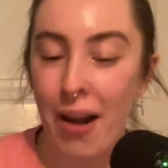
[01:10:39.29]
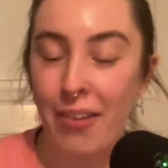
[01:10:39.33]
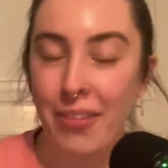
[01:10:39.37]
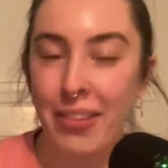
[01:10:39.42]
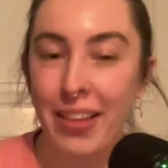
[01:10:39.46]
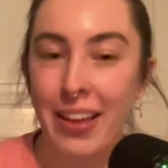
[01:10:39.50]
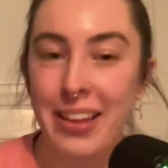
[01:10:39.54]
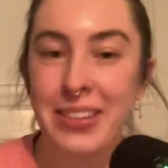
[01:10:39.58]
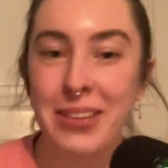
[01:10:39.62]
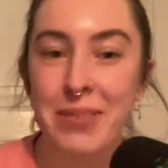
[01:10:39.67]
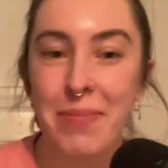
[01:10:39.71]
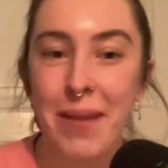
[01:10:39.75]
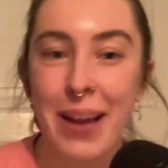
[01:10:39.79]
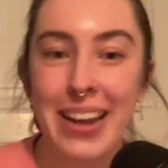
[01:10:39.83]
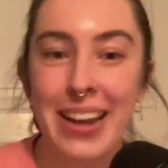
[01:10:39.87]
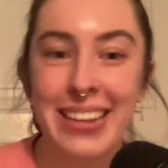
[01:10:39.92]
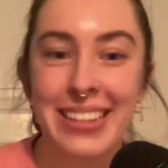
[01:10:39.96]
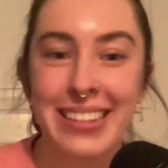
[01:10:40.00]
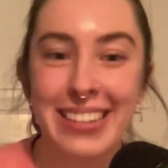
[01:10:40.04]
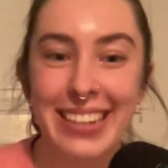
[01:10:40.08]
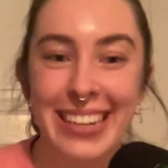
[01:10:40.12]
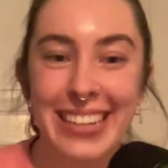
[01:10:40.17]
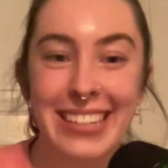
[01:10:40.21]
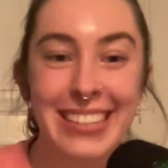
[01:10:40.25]
that's
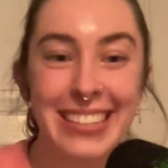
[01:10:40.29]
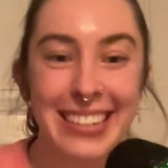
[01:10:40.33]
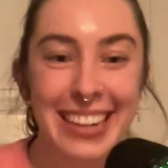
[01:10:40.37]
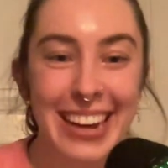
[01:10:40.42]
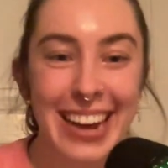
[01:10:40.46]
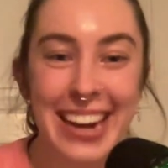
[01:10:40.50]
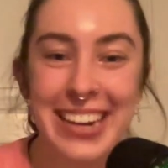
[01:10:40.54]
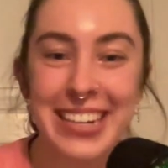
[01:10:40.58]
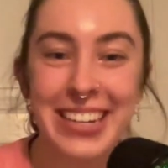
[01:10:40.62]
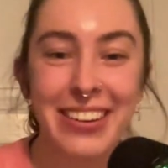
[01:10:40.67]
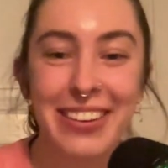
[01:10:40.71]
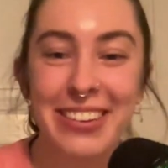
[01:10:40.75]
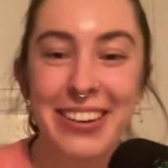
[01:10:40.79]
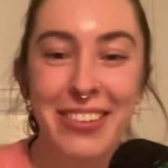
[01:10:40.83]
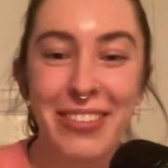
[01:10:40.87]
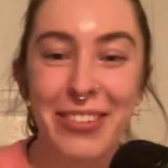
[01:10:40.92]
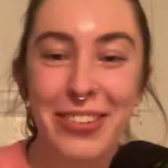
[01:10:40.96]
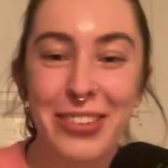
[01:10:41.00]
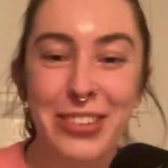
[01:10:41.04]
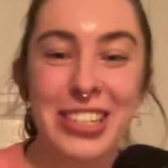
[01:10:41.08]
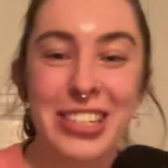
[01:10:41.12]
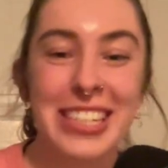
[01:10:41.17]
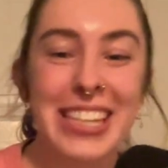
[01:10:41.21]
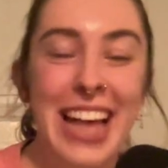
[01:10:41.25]
amazing, isn't it? I don't know
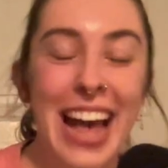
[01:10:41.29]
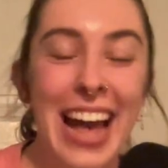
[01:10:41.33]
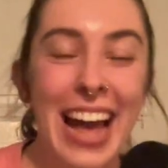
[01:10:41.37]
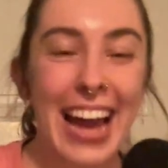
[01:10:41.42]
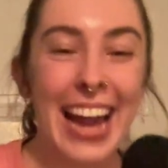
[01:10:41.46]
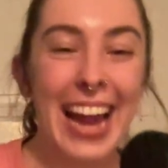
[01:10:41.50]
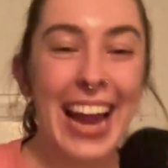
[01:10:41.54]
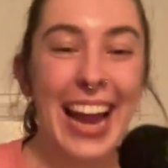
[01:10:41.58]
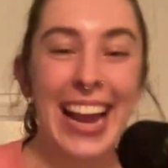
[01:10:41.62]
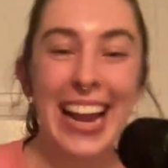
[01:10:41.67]
what to say.